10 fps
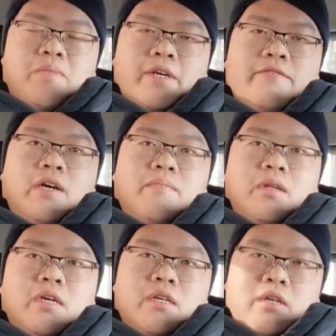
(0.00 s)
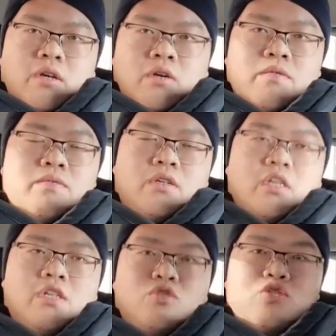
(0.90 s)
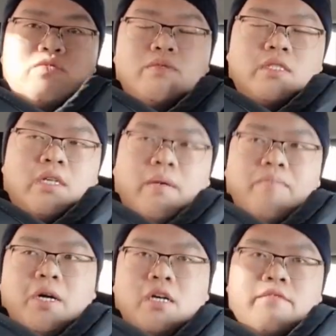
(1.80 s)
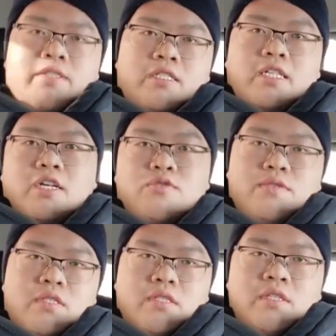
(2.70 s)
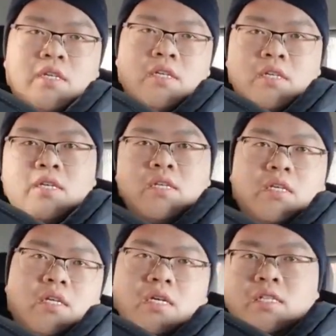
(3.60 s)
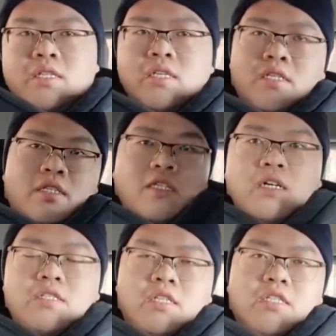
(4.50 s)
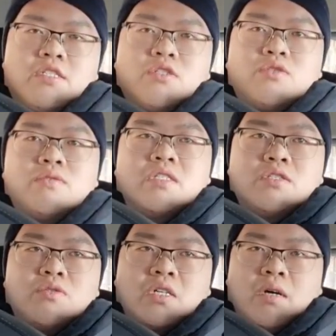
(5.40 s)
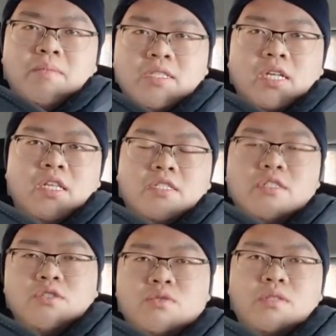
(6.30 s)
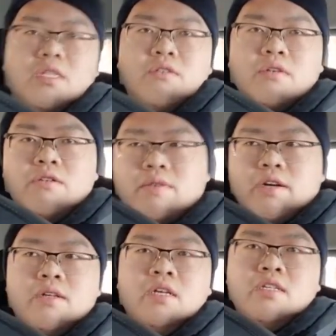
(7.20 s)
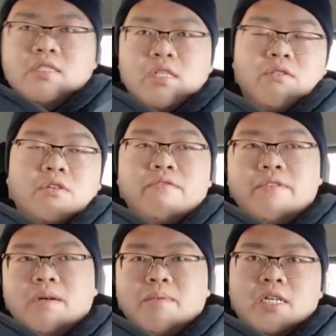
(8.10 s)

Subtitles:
family controls a part of the sections, and they're not listening to the central government. They're listening to the local family.